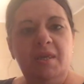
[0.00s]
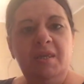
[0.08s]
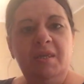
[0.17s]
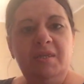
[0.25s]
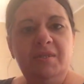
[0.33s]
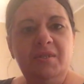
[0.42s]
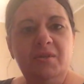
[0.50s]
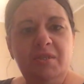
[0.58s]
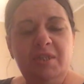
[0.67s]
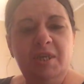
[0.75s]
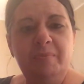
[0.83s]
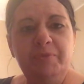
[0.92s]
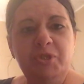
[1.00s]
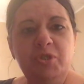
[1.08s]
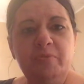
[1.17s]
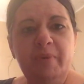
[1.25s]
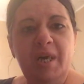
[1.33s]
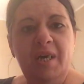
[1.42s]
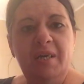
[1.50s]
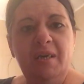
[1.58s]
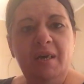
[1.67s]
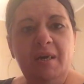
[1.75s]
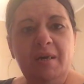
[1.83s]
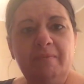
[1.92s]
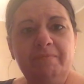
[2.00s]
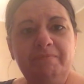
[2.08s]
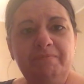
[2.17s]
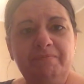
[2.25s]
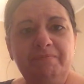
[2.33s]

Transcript: it is hooked up to my um,